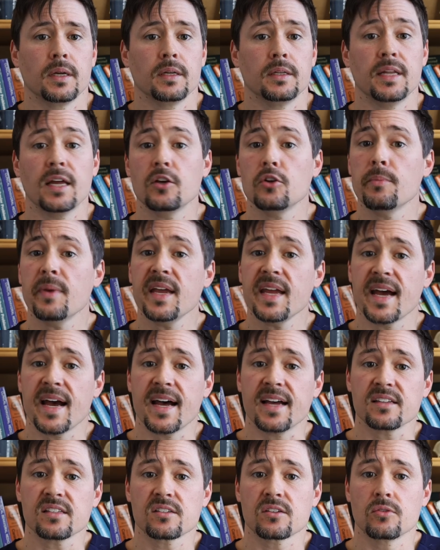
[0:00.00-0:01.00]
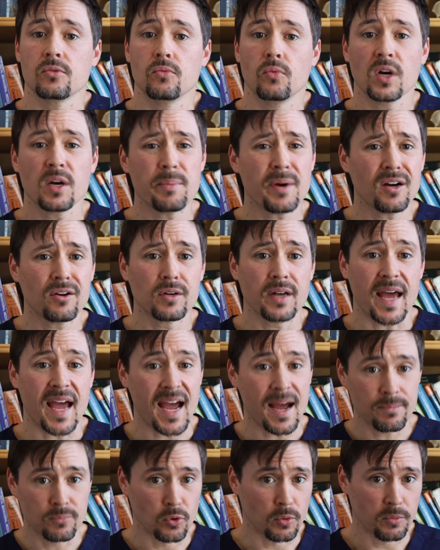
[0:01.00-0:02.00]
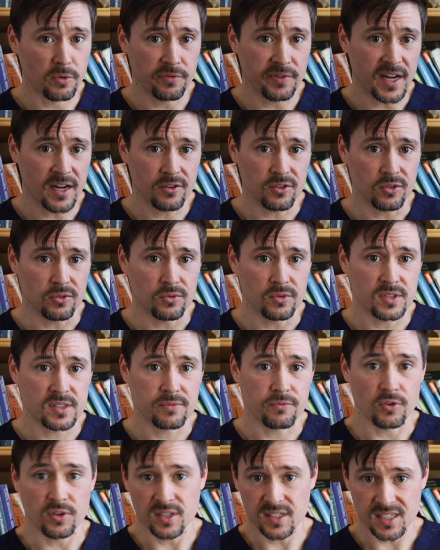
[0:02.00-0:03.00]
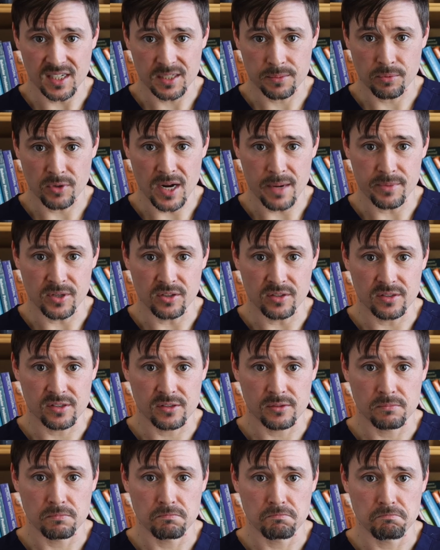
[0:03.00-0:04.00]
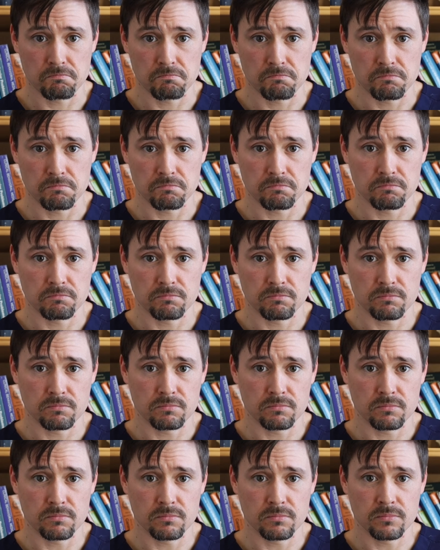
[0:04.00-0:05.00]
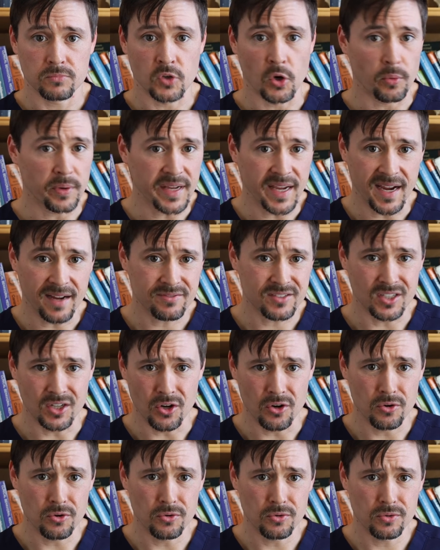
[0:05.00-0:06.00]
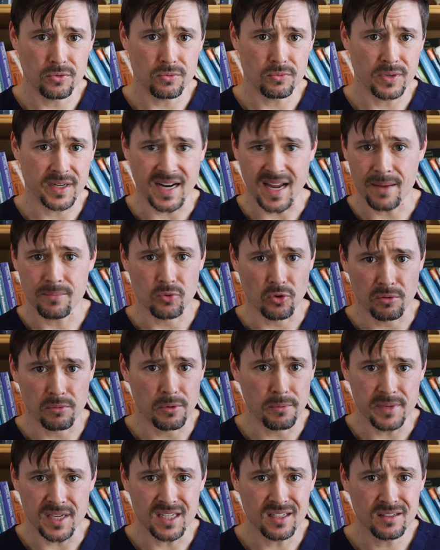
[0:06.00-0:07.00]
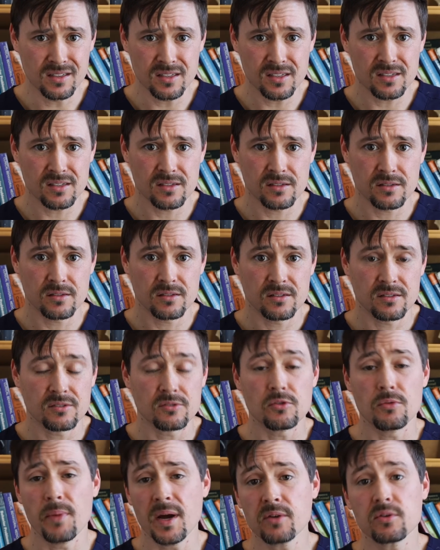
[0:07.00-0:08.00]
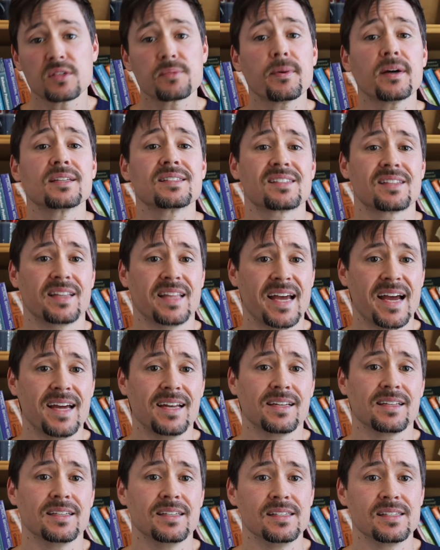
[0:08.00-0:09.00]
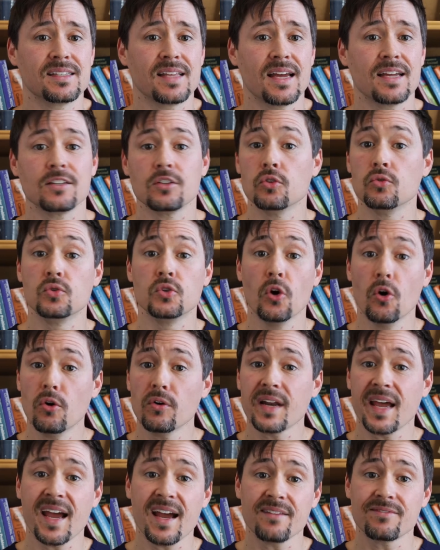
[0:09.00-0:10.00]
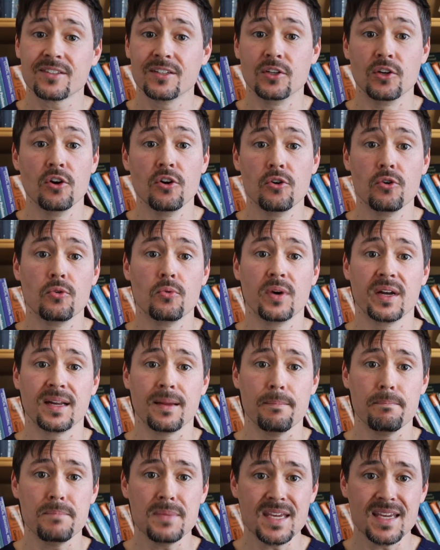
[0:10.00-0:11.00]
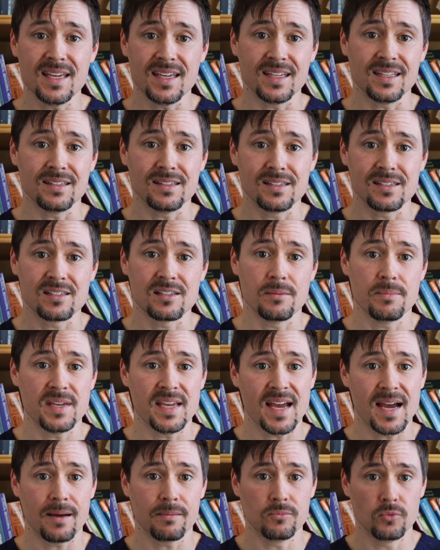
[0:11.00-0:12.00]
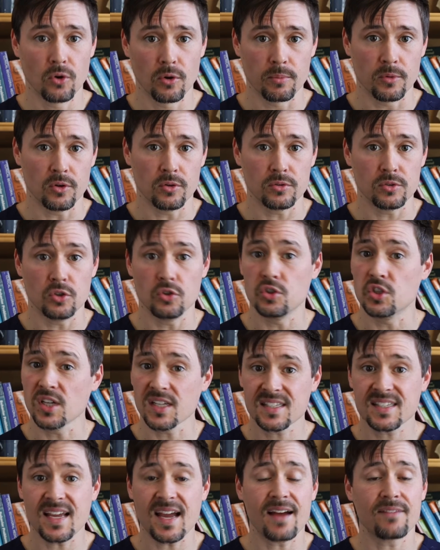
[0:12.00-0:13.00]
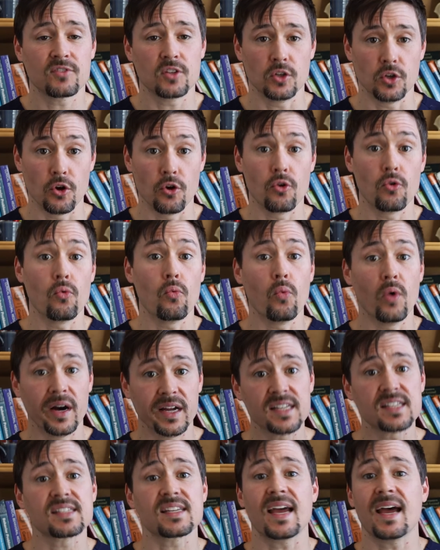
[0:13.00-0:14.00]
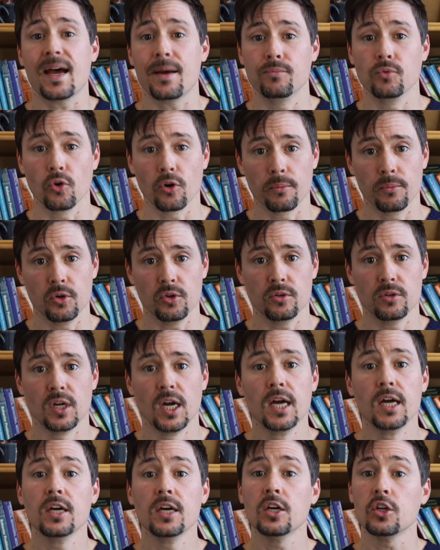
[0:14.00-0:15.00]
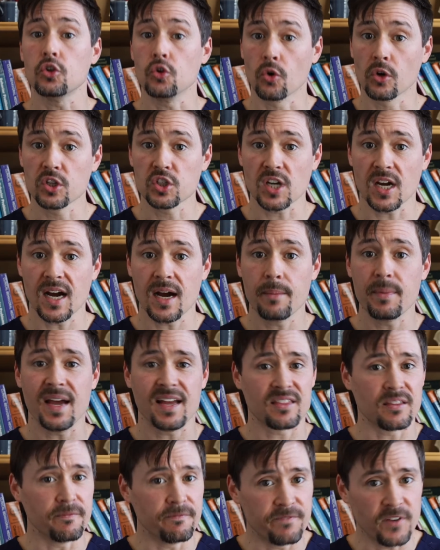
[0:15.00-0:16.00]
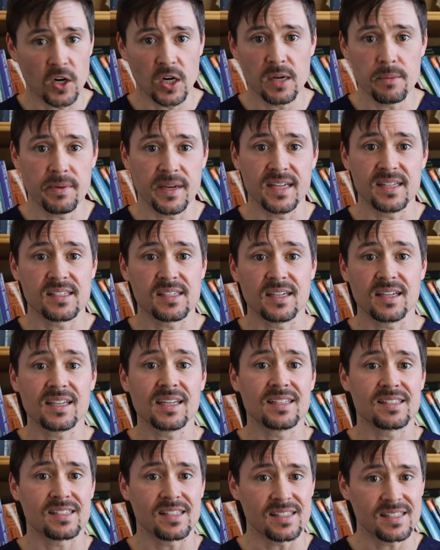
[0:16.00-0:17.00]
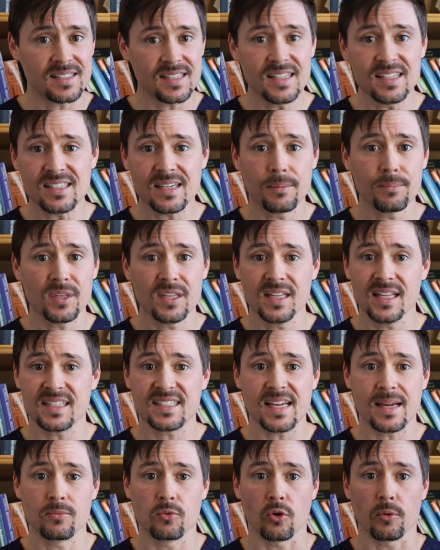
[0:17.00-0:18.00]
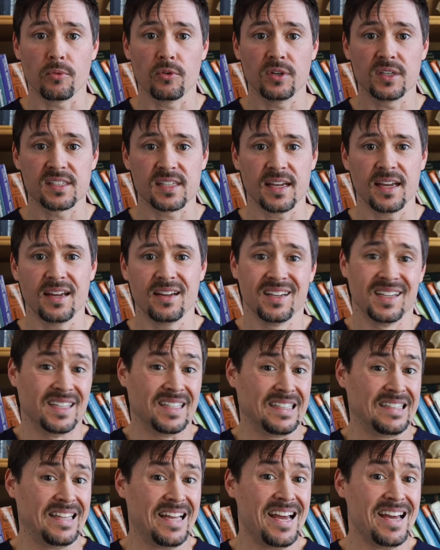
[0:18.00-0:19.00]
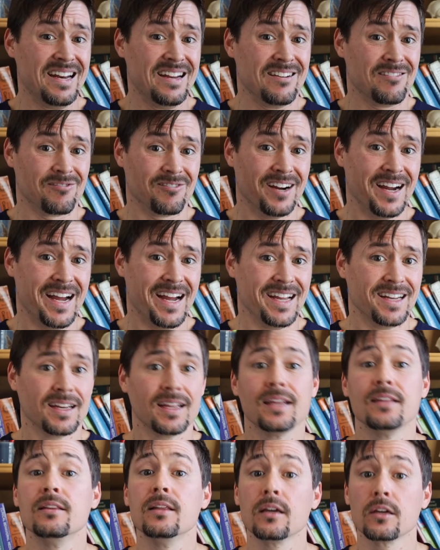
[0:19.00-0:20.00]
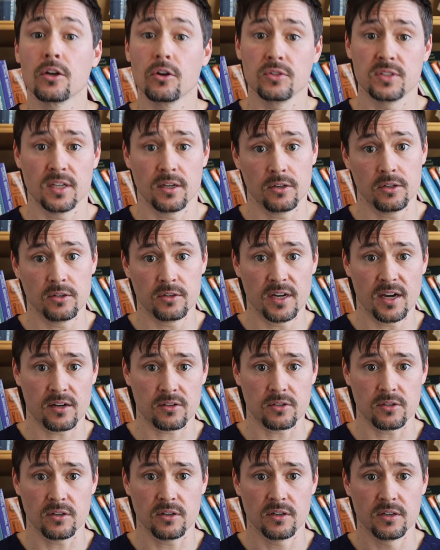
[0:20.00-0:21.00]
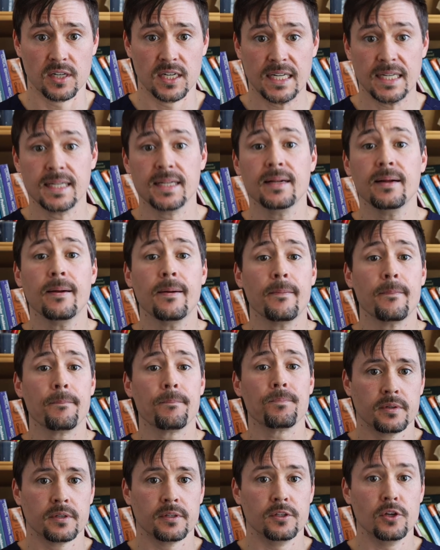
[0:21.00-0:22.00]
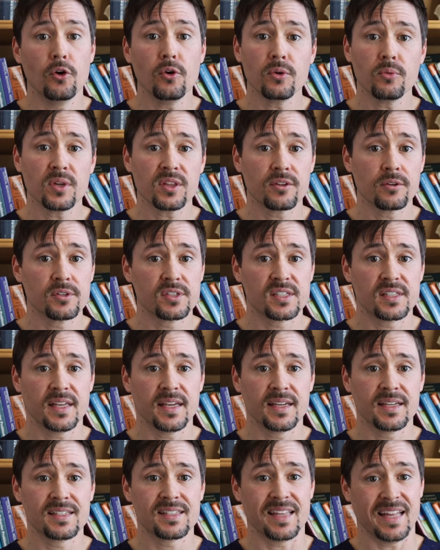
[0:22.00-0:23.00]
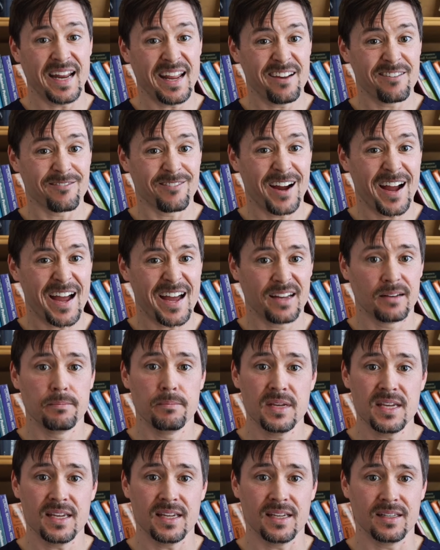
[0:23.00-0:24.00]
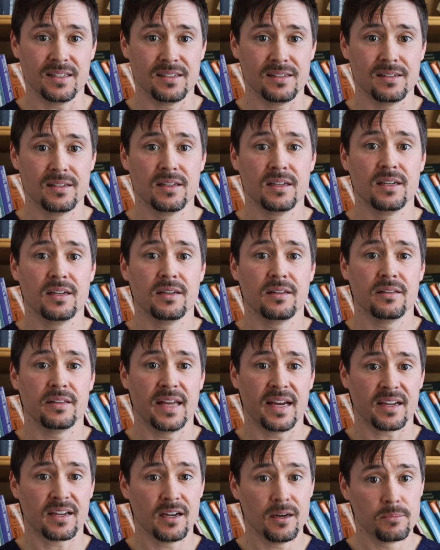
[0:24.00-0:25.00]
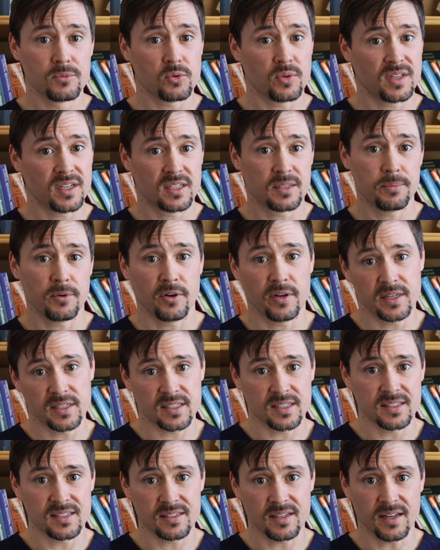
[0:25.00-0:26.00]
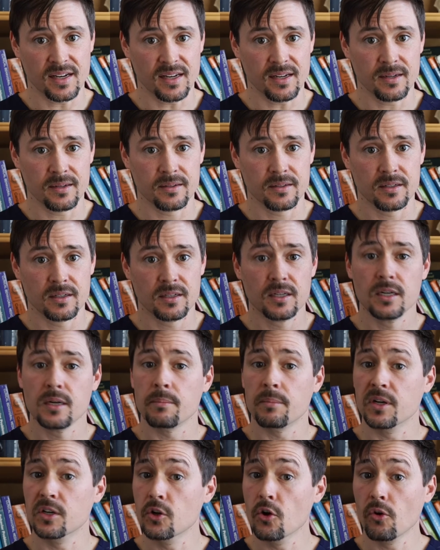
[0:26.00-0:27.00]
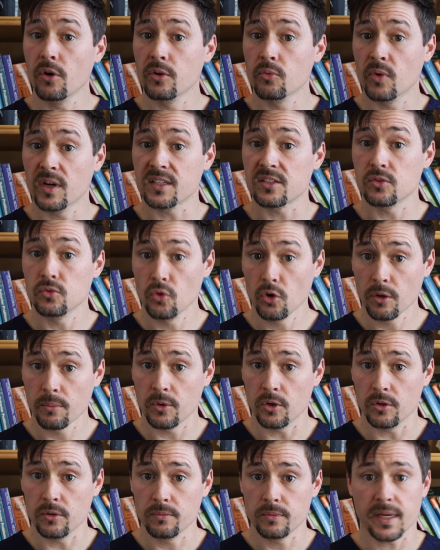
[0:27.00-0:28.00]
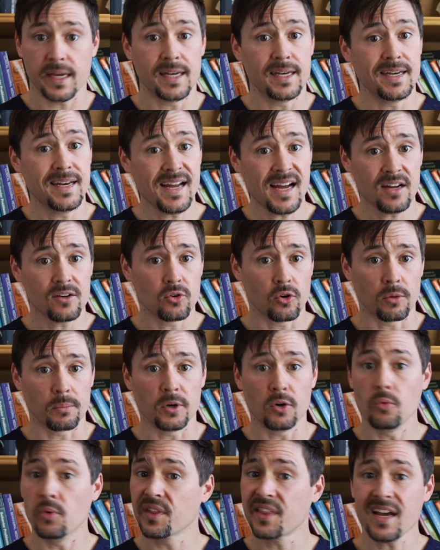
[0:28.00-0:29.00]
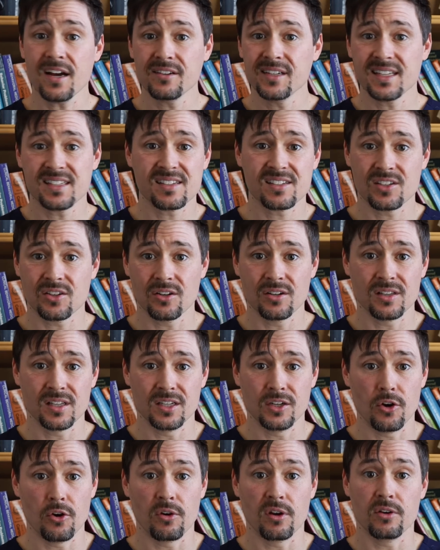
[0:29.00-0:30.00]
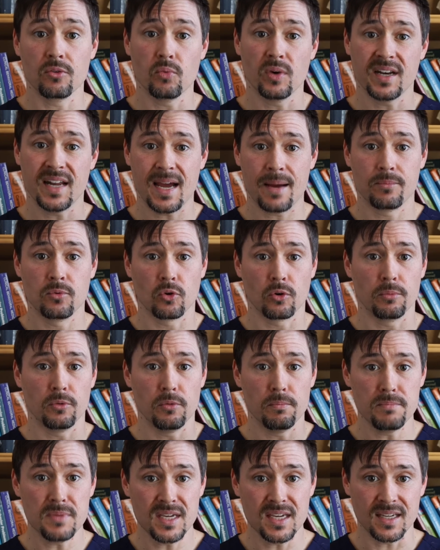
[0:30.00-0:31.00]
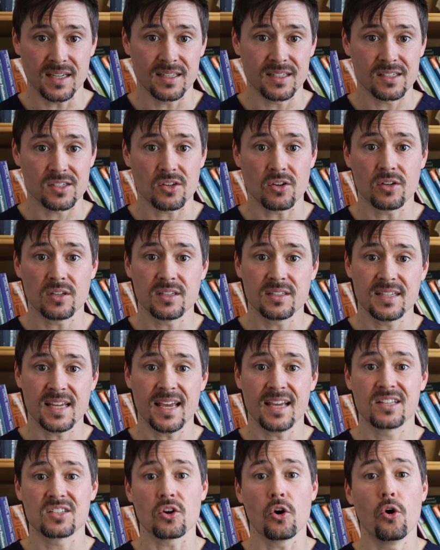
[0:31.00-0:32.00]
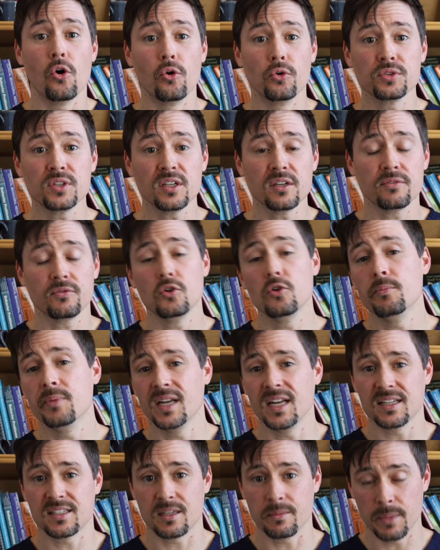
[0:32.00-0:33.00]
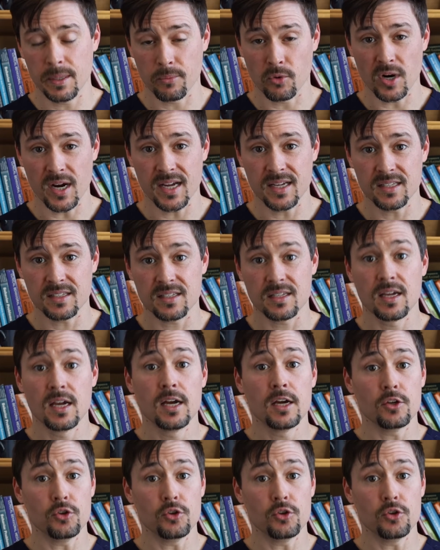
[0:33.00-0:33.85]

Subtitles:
Now you may ask, what about abnormal values for the 6 parameters? Don't we have to know what abnormal means? Well, my response to that is that you don't have to know what it means to be abnormal. You just have to know what's abnormal. Your job at the very basic is to see something that's abnormal and say, that ain't right, and then go tell your doctor. Knowing what those things that ain't right mean, that comes with experience and study. But knowing what's normal and not normal without necessarily knowing what abnormal means takes only a few minutes to memorize.